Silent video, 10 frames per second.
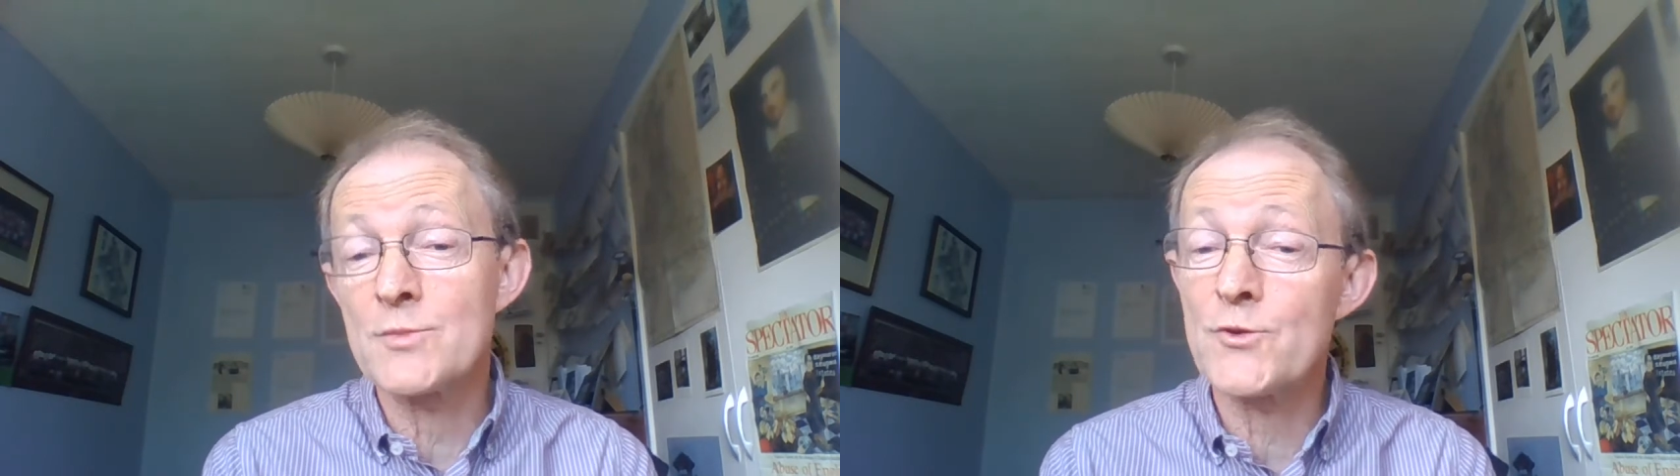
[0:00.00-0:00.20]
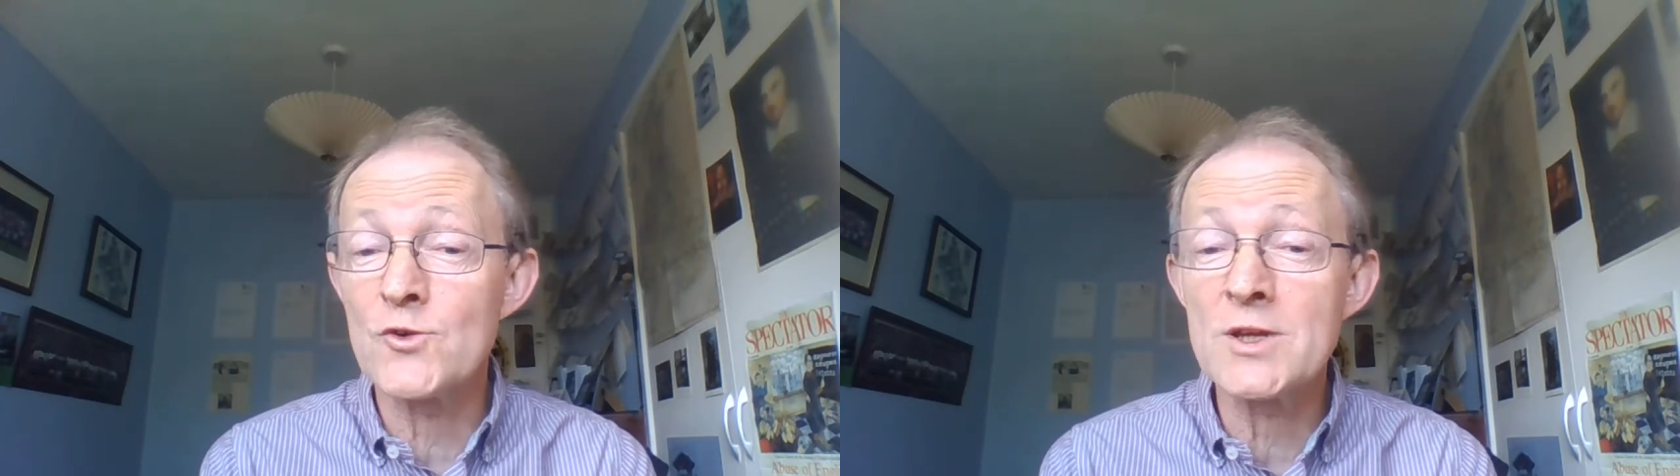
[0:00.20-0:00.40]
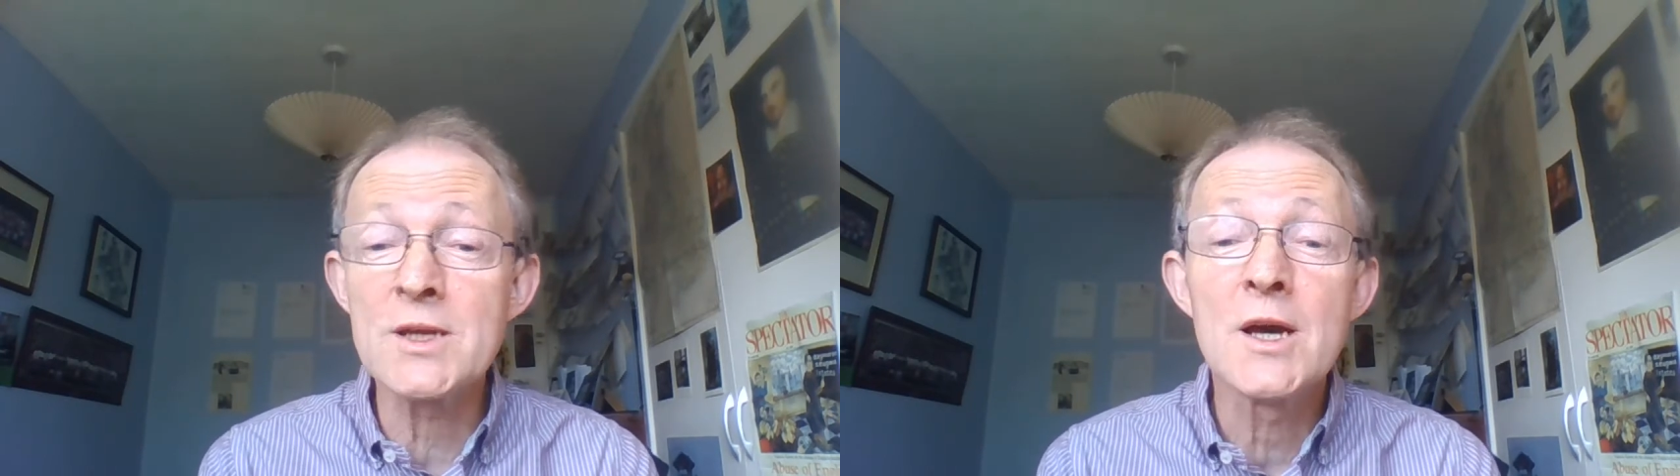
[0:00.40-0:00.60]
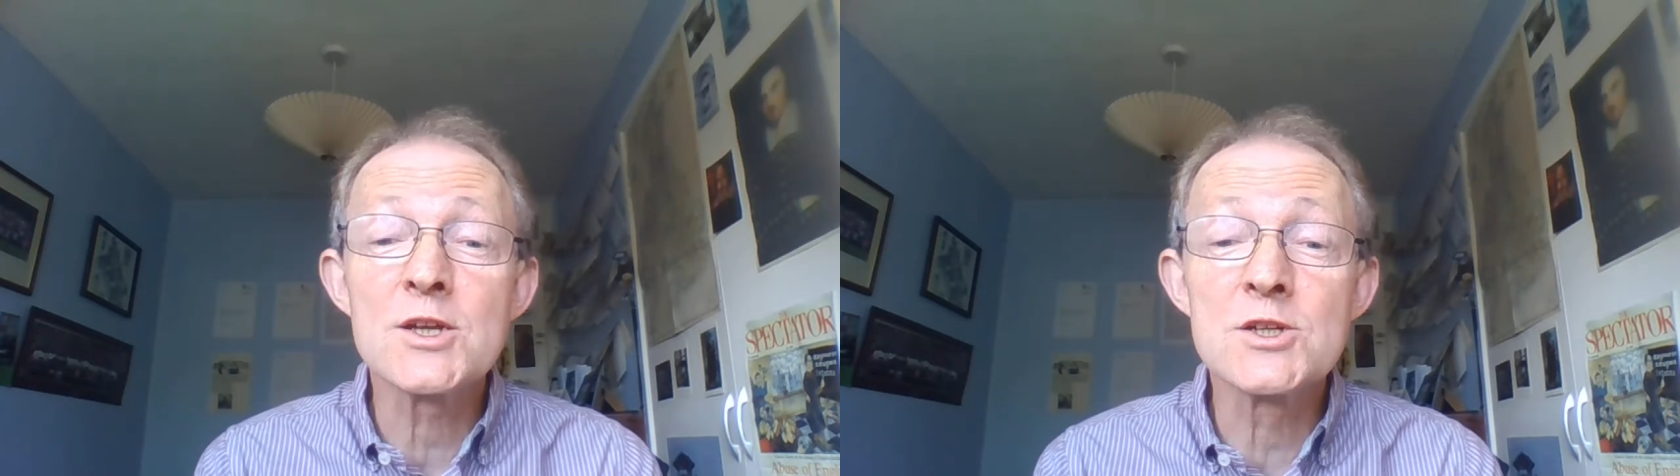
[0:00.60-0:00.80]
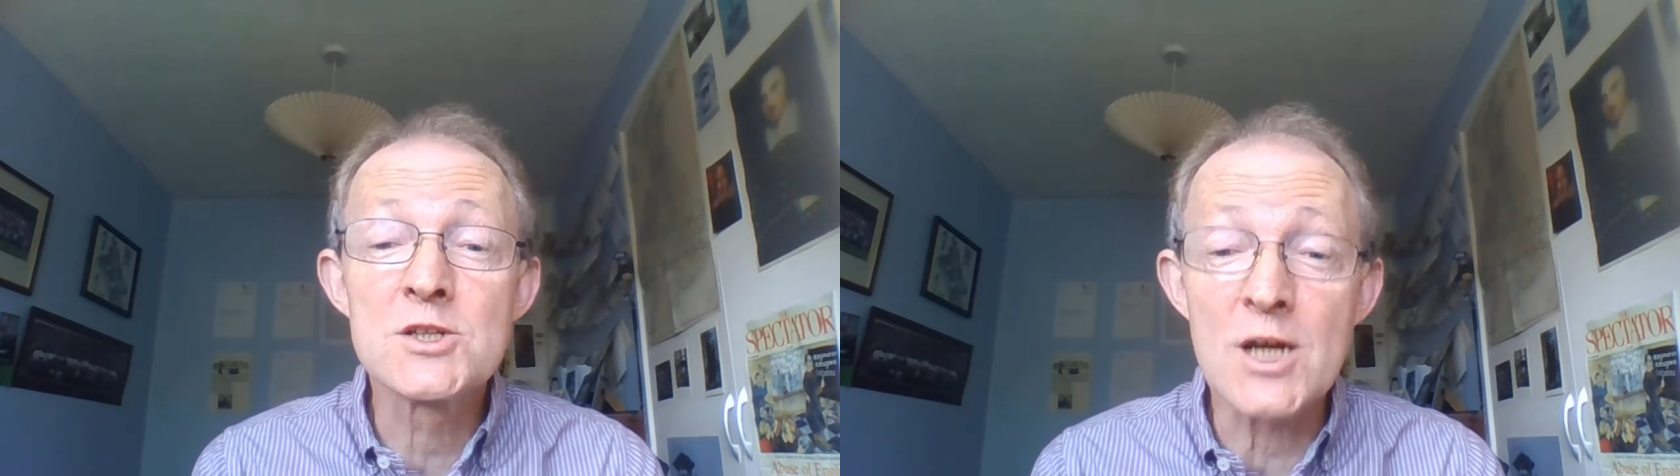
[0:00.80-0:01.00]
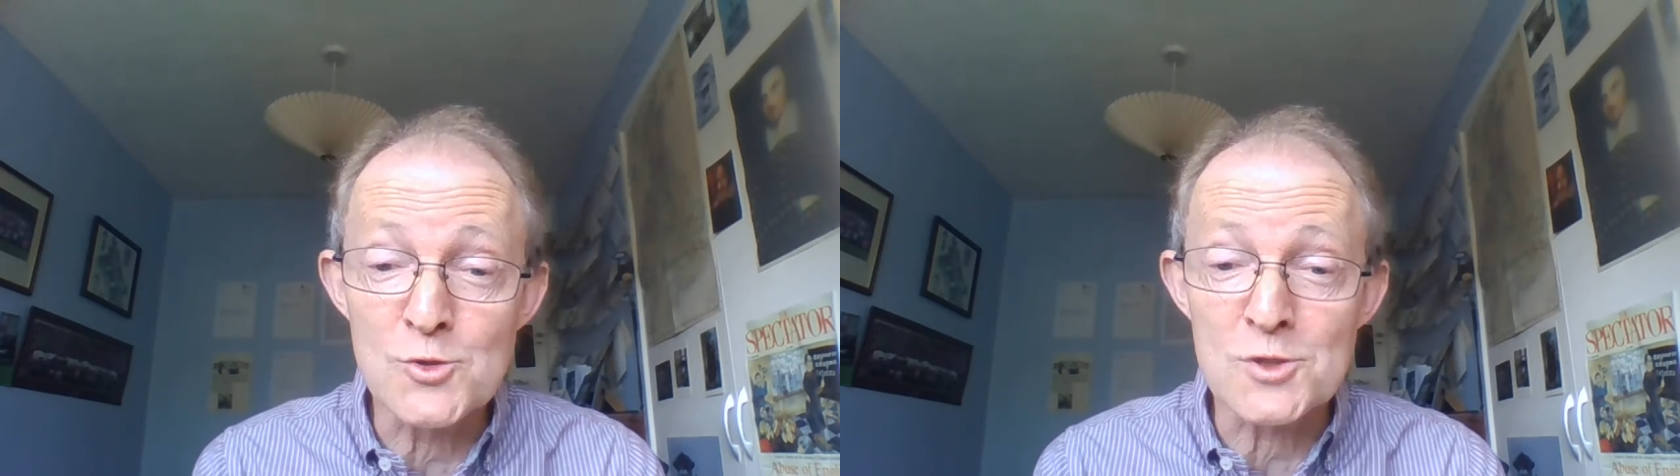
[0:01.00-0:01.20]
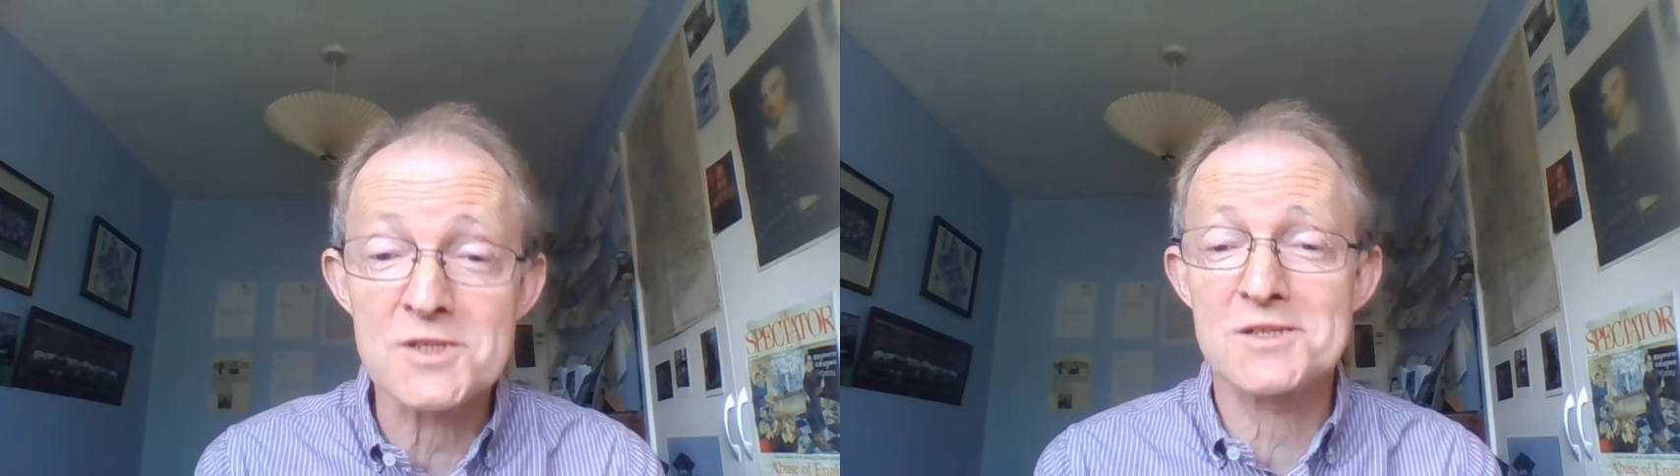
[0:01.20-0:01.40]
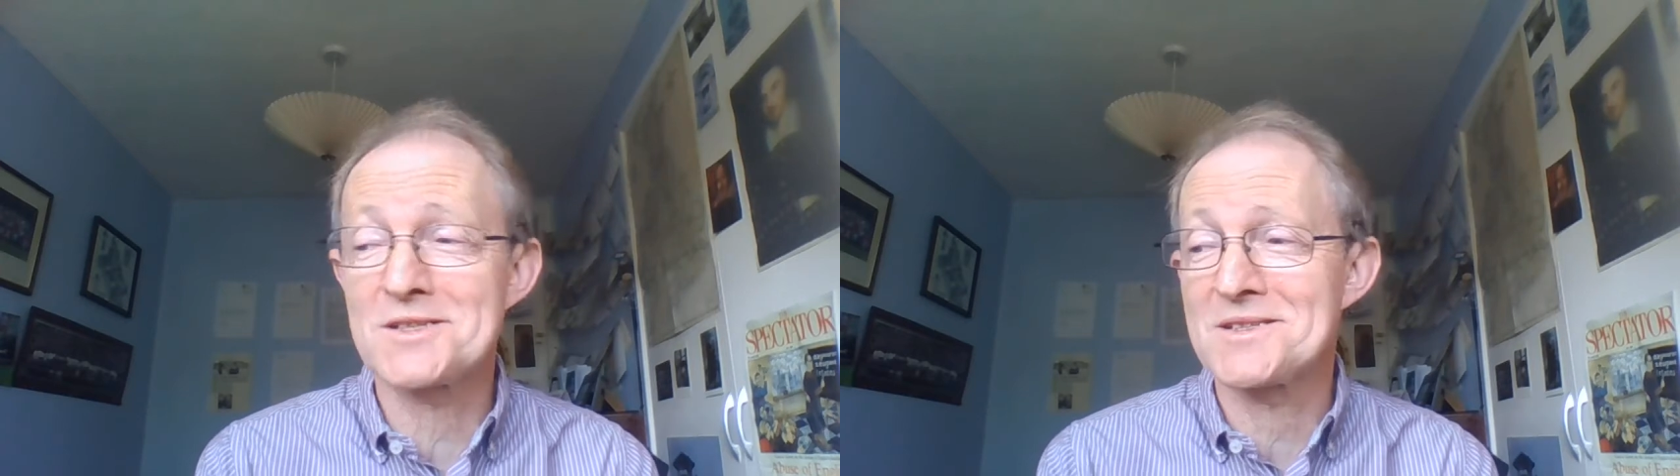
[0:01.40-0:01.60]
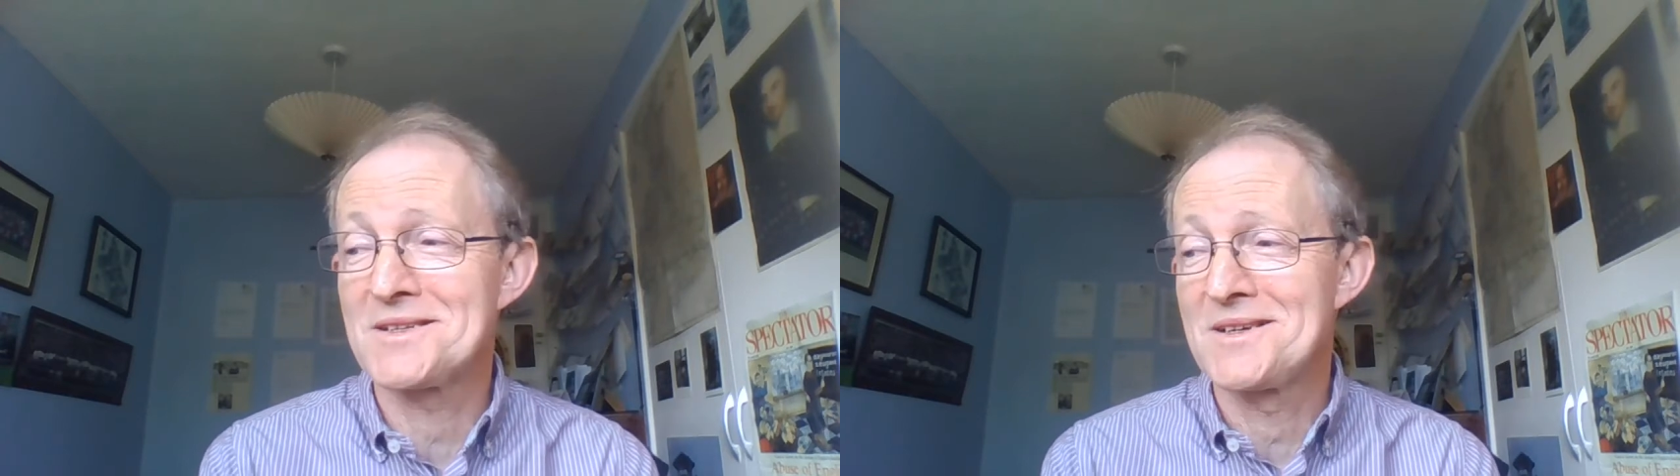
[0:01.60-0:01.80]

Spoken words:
3 don'ts